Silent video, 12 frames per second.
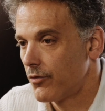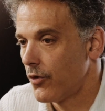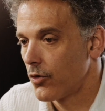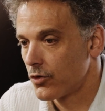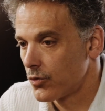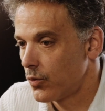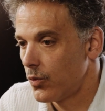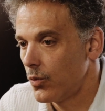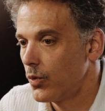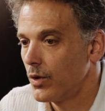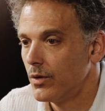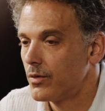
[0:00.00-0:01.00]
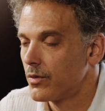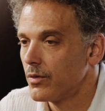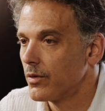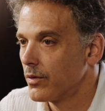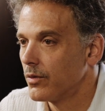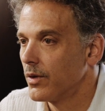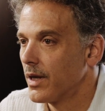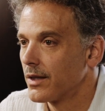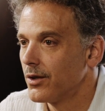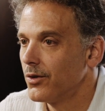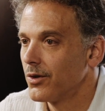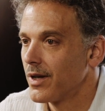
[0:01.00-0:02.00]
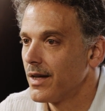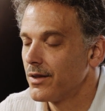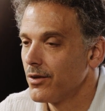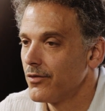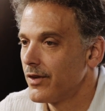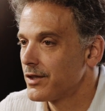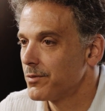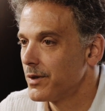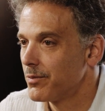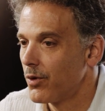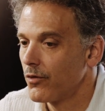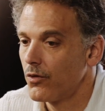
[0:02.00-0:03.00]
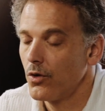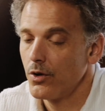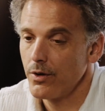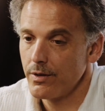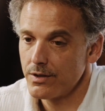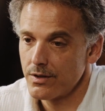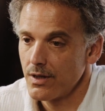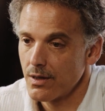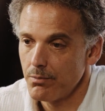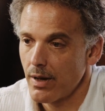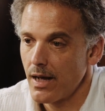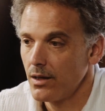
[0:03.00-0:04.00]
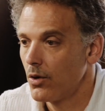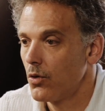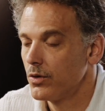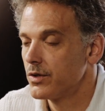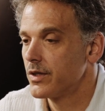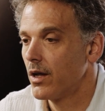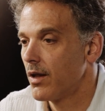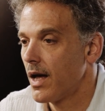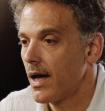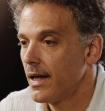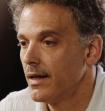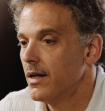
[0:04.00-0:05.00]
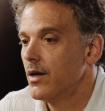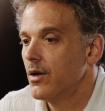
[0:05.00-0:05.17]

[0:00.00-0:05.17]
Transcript: Folks would like to look at their investment portfolio as buy low and sell high,